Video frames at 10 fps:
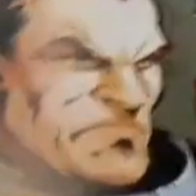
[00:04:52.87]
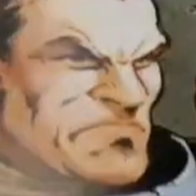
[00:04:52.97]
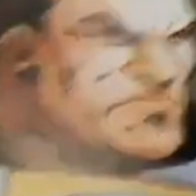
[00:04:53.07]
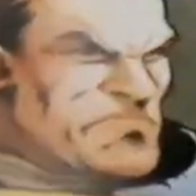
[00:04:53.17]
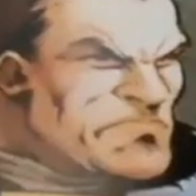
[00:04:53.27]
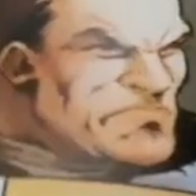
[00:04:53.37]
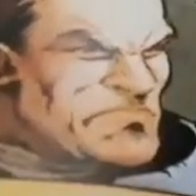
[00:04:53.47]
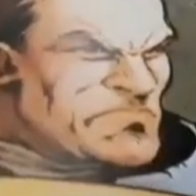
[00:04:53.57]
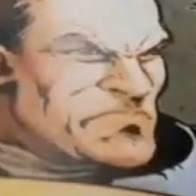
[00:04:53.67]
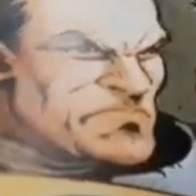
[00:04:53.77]
them because, like I
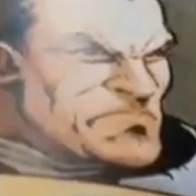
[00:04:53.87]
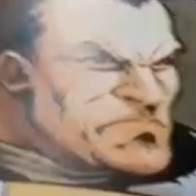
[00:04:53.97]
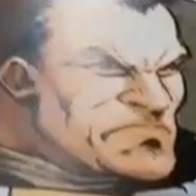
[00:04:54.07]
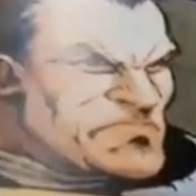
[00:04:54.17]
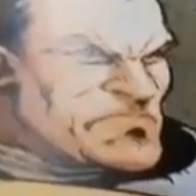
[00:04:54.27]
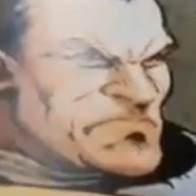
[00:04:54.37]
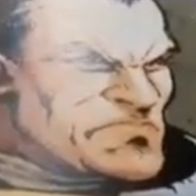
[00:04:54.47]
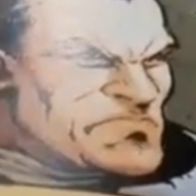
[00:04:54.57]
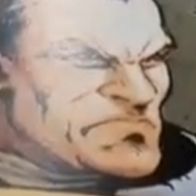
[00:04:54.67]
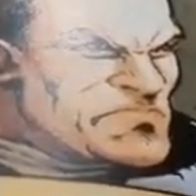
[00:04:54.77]
said, I'm not too familiar
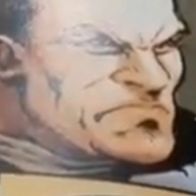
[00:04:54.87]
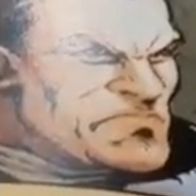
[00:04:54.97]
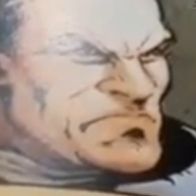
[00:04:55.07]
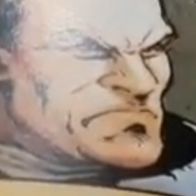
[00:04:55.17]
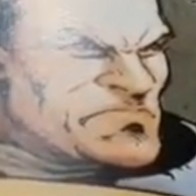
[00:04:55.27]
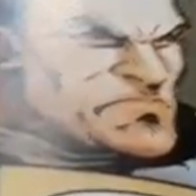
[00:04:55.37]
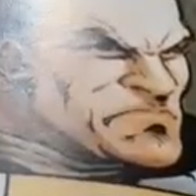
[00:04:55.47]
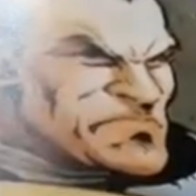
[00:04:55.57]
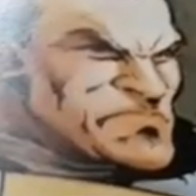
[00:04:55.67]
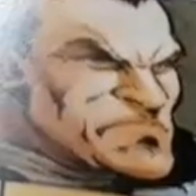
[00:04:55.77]
with the
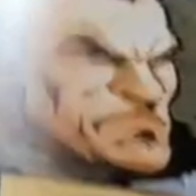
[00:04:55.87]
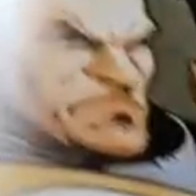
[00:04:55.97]
characters themselves and